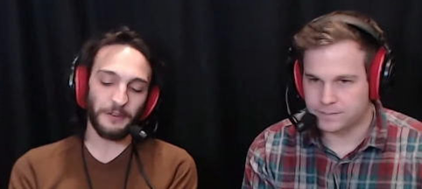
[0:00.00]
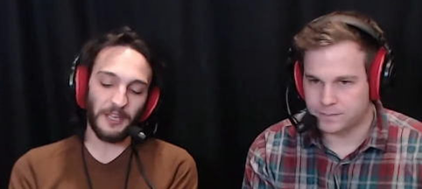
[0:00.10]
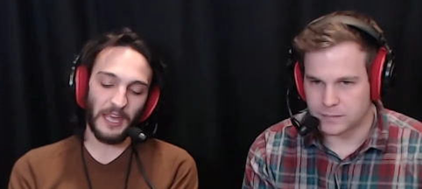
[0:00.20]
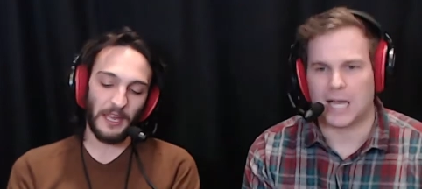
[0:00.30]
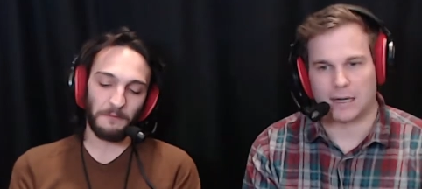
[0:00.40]

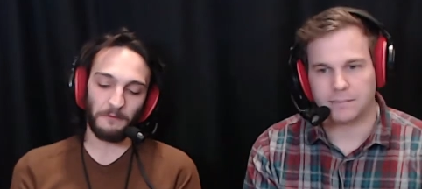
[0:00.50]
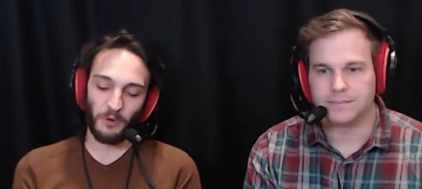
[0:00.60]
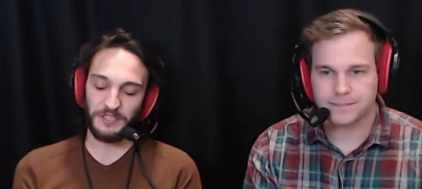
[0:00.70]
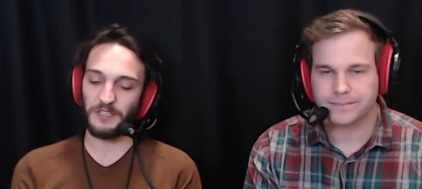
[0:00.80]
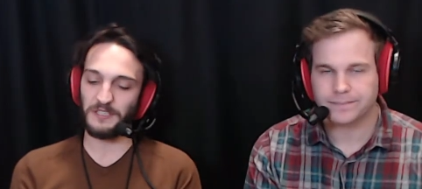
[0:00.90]
Speaker 1: game yeah.
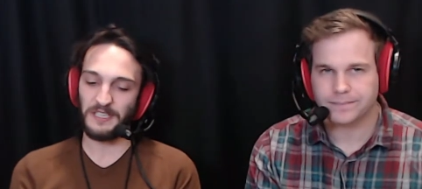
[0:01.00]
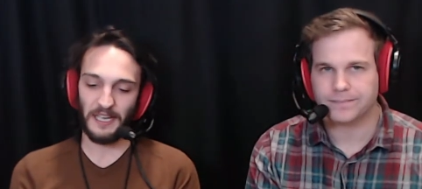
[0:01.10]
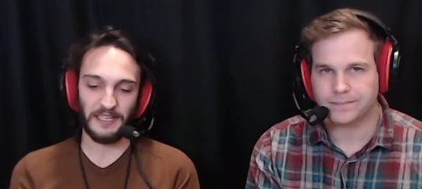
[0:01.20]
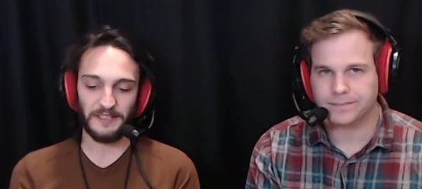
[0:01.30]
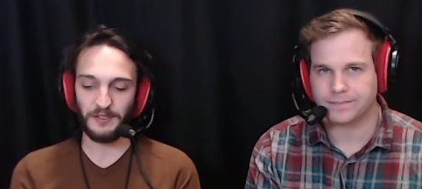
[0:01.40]
was just
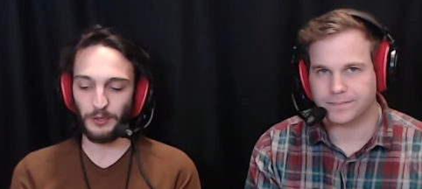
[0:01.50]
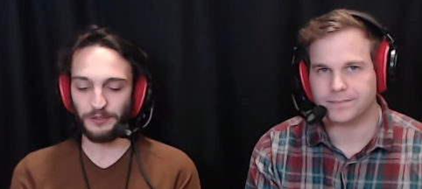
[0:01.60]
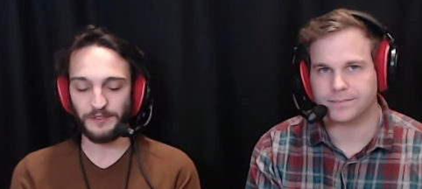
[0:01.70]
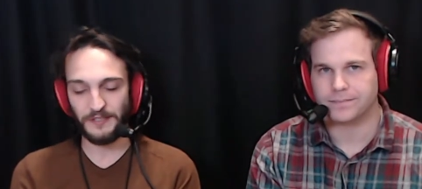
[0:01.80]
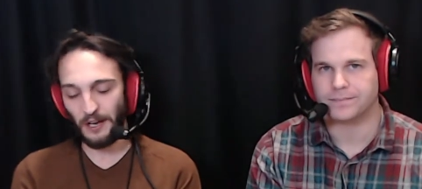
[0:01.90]
like so
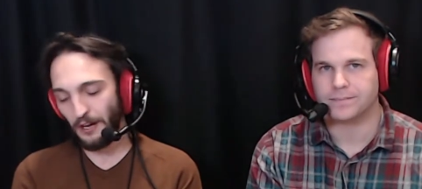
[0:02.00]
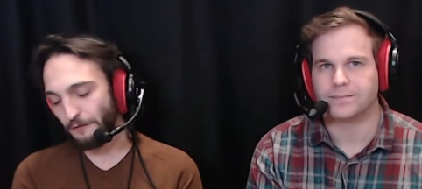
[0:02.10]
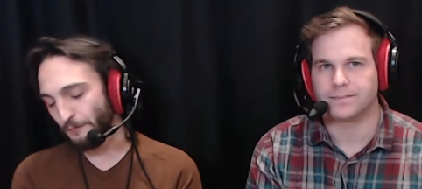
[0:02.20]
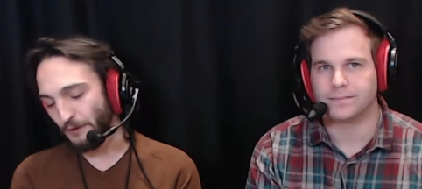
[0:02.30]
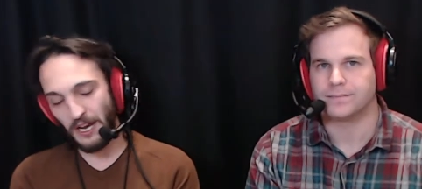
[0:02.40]
tough
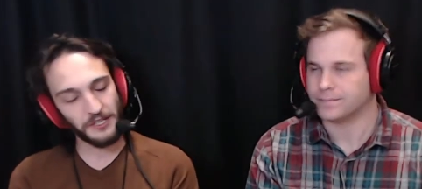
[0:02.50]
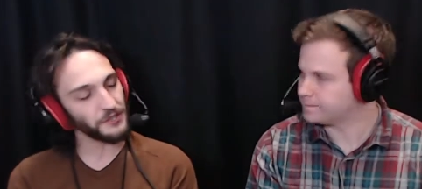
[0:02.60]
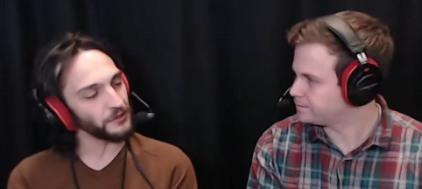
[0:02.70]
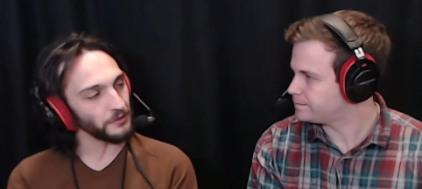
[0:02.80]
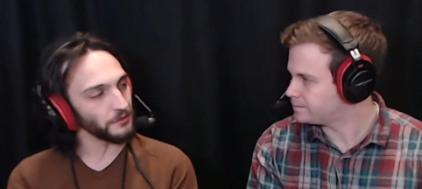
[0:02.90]
for Braj
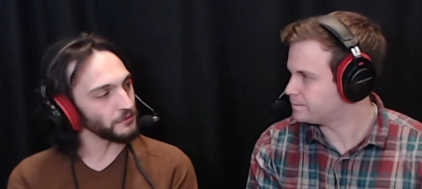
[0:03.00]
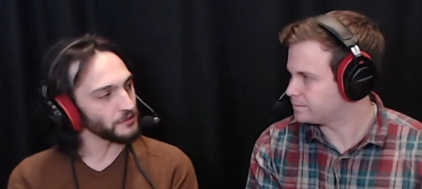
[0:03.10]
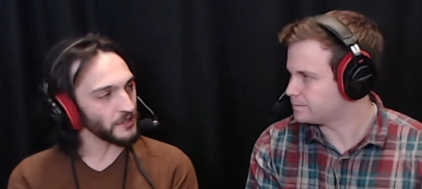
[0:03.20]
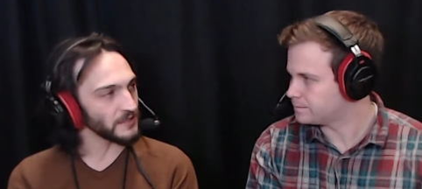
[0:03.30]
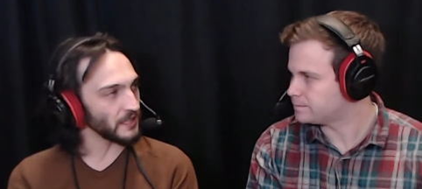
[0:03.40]
to
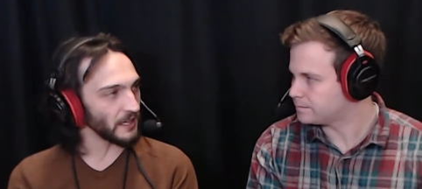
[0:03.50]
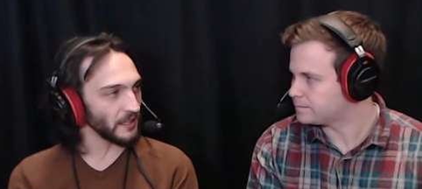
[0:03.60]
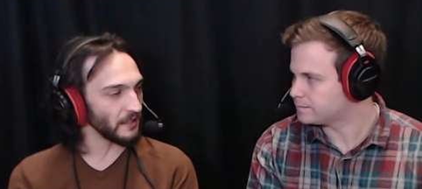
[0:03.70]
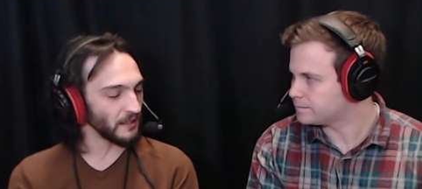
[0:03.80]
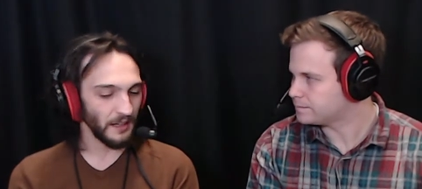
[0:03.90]
just like
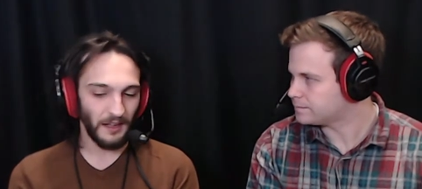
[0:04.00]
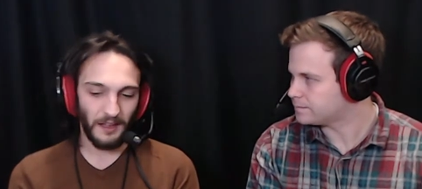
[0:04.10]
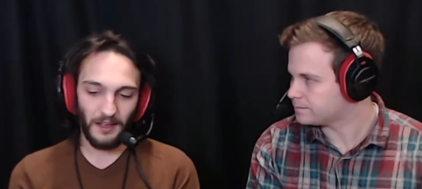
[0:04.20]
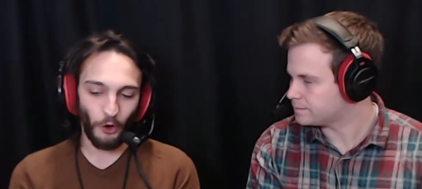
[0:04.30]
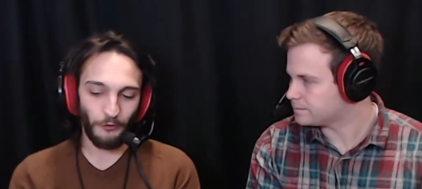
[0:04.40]

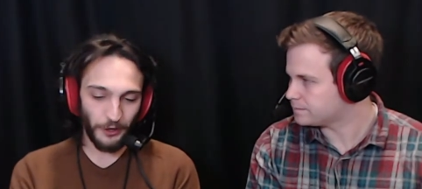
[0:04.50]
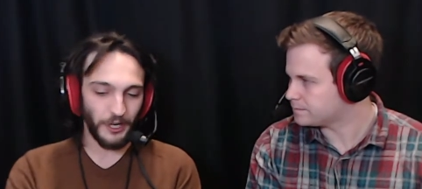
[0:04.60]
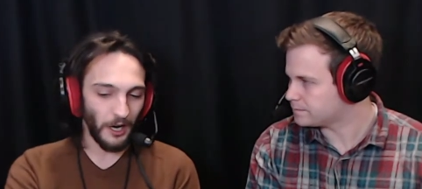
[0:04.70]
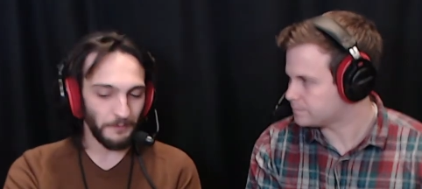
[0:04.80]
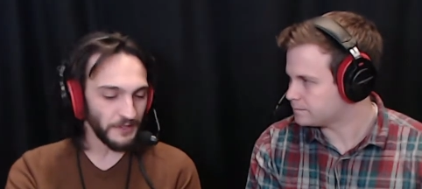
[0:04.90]

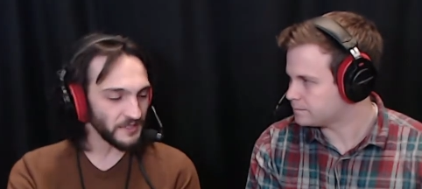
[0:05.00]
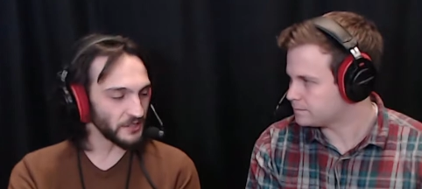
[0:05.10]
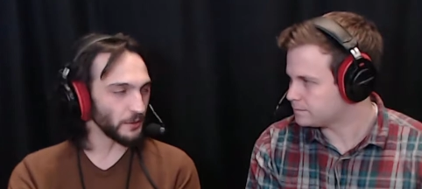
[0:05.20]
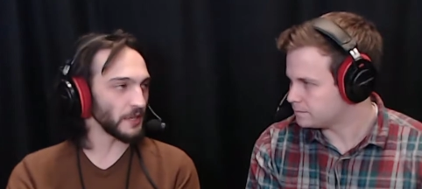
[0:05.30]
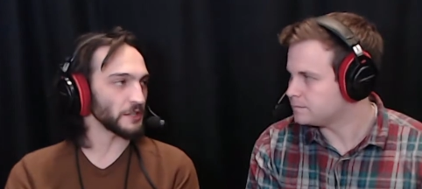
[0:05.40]
overcome the
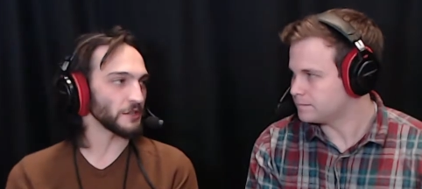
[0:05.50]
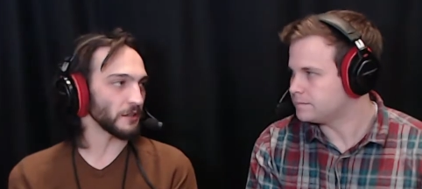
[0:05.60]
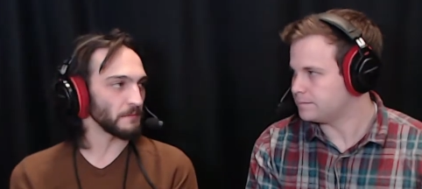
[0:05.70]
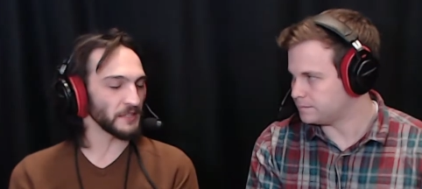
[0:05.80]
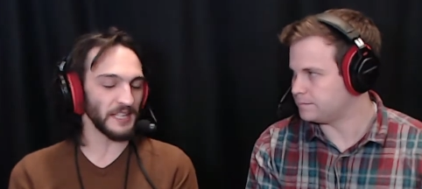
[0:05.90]

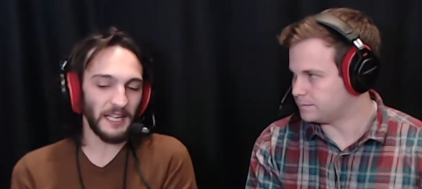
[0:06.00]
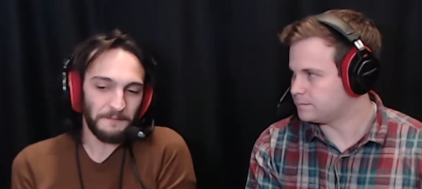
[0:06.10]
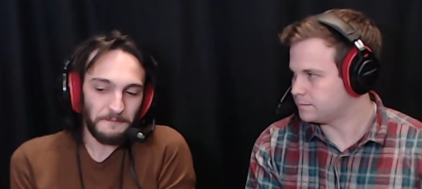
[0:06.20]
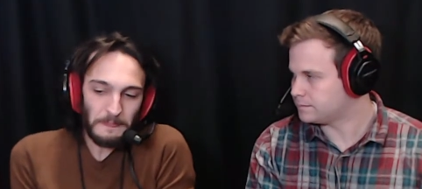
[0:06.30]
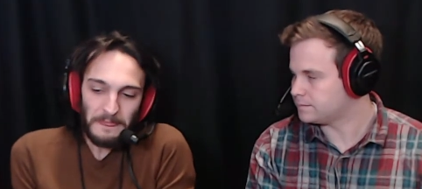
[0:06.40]
situation? Because mm-hmm. like,
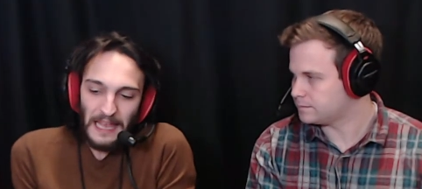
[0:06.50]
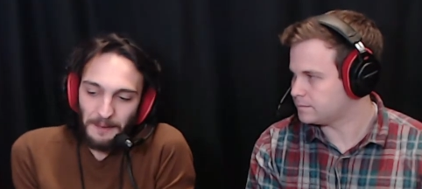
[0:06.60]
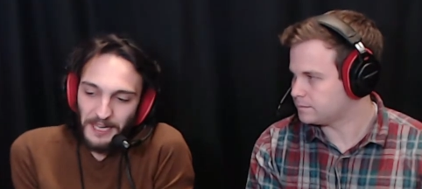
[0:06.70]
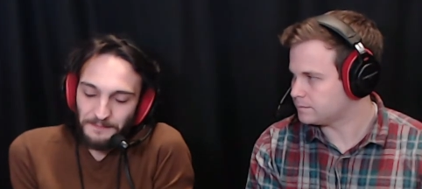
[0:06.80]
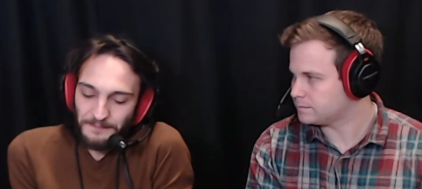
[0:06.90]
I
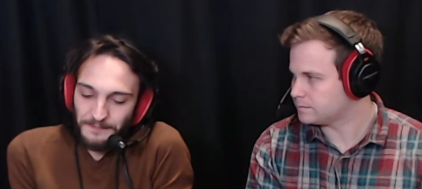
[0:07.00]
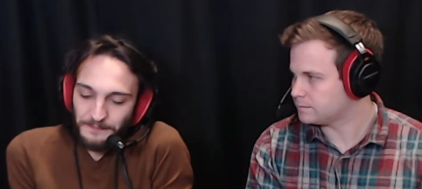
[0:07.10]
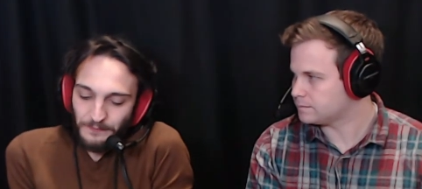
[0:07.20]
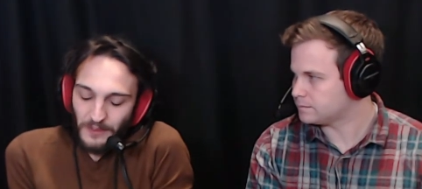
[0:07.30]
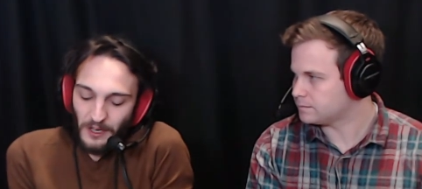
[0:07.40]
mean,
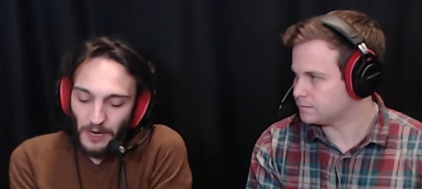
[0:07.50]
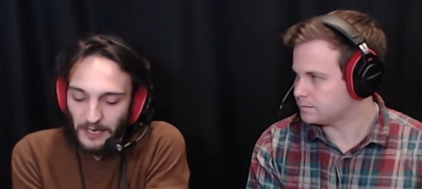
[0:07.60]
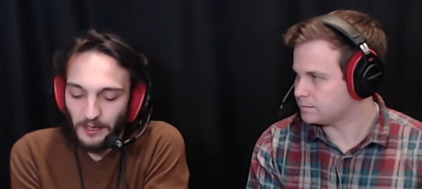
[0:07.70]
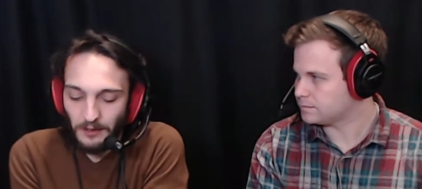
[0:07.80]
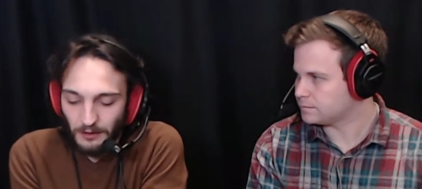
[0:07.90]

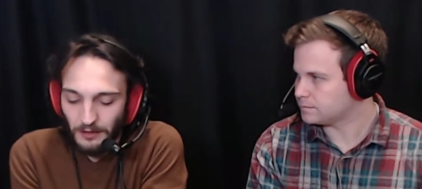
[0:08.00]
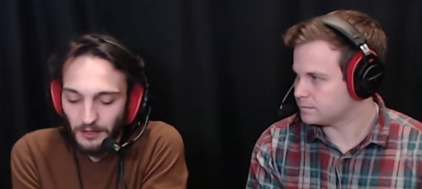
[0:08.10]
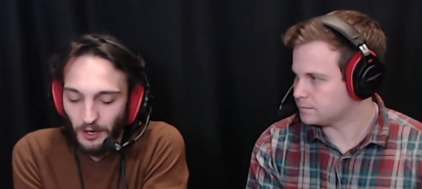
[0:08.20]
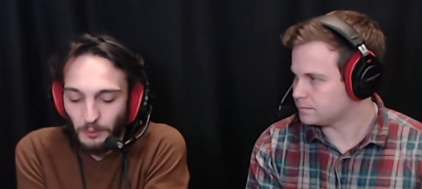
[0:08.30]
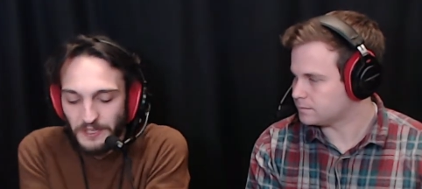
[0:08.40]
Wrackle
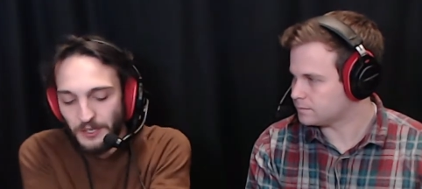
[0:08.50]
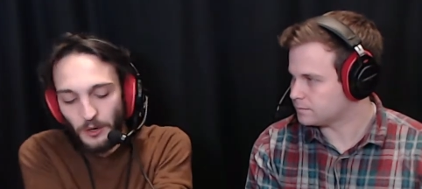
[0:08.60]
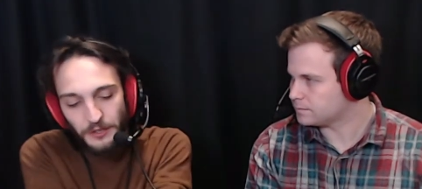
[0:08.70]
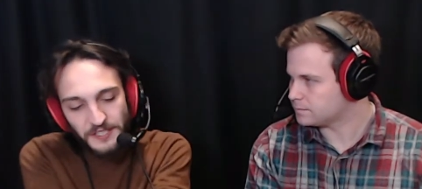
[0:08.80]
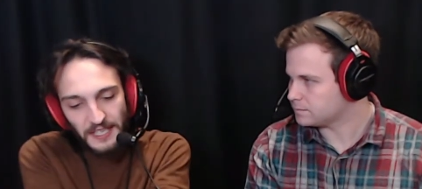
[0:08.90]
always go on
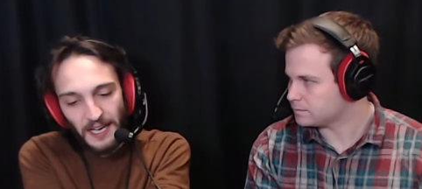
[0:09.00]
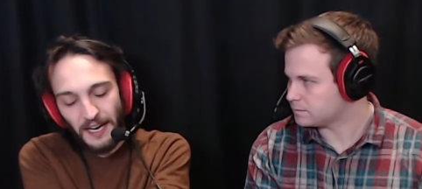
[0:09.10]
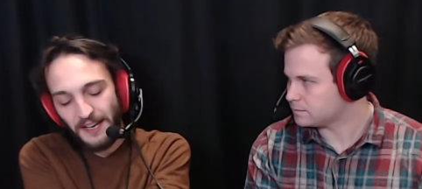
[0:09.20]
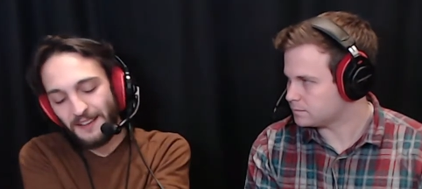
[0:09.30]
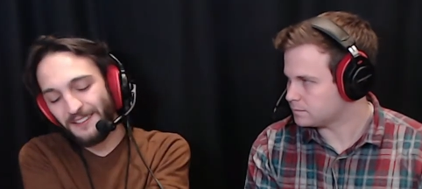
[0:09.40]
the side,